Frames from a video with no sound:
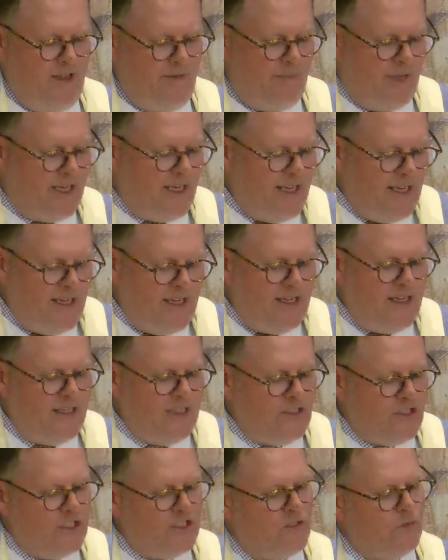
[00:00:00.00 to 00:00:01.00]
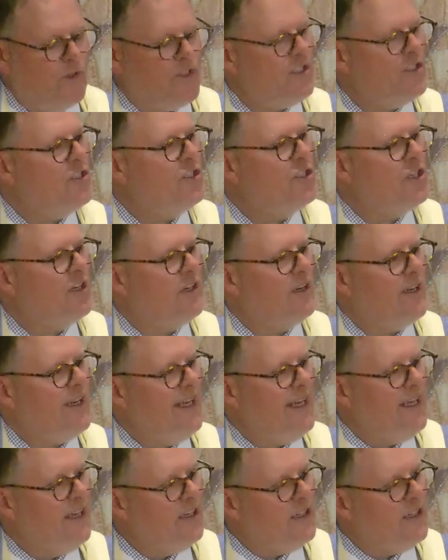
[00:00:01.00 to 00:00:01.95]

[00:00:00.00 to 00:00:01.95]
but he just wasn't sure he